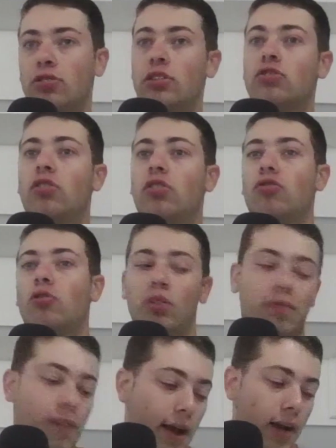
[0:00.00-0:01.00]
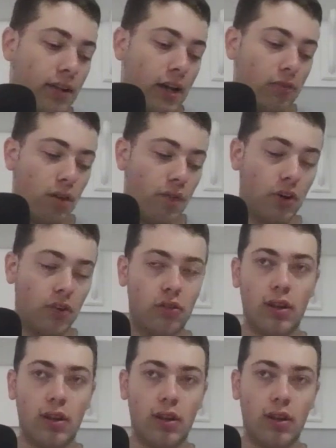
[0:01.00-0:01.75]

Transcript: So they chose to fire Doc Rivers.